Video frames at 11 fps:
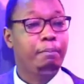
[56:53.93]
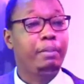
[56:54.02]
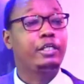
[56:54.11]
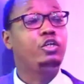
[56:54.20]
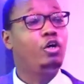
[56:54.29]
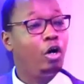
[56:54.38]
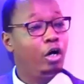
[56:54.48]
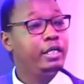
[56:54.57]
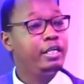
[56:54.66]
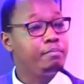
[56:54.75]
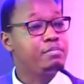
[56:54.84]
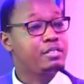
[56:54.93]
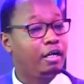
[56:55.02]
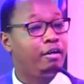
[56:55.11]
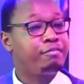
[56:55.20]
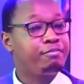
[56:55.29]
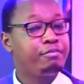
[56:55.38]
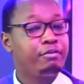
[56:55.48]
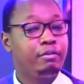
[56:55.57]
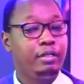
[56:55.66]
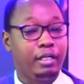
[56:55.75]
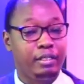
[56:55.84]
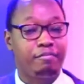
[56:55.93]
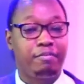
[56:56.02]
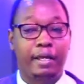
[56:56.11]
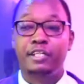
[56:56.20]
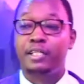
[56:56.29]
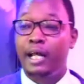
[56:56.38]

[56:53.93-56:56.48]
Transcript: but God Himself in the flesh.